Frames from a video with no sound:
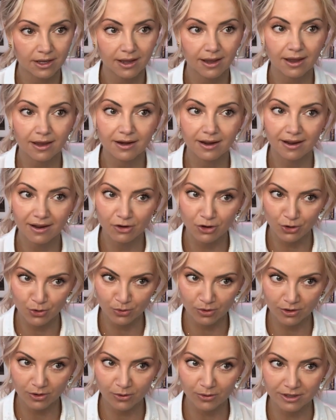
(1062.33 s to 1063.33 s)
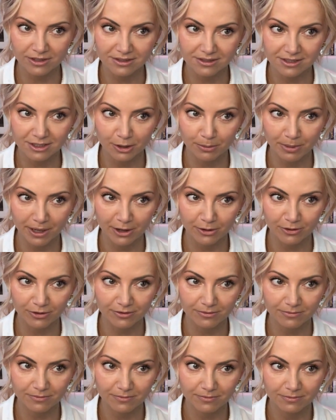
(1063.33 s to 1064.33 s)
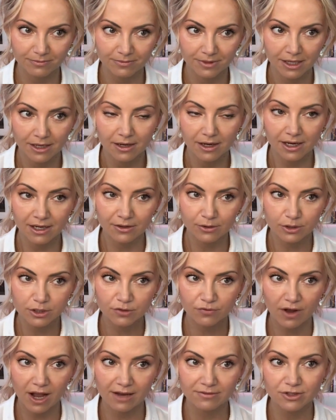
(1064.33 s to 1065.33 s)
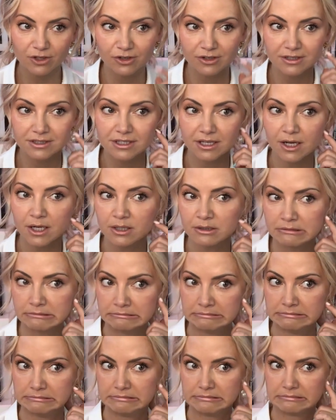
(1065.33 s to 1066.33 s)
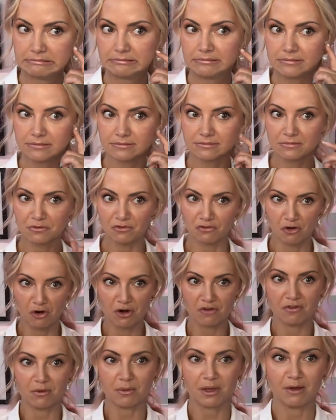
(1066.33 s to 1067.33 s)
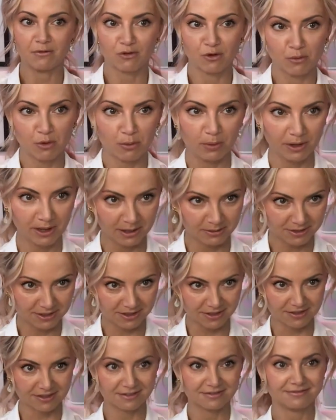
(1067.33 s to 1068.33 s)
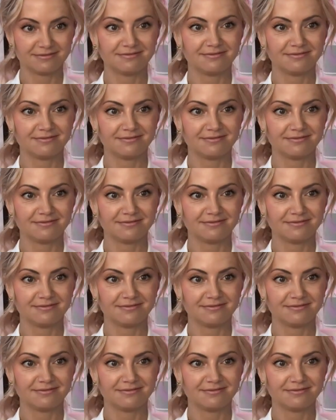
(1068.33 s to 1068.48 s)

And you are going to see a pattern. In those fives, you're going to see, oh, four of them came from open houses.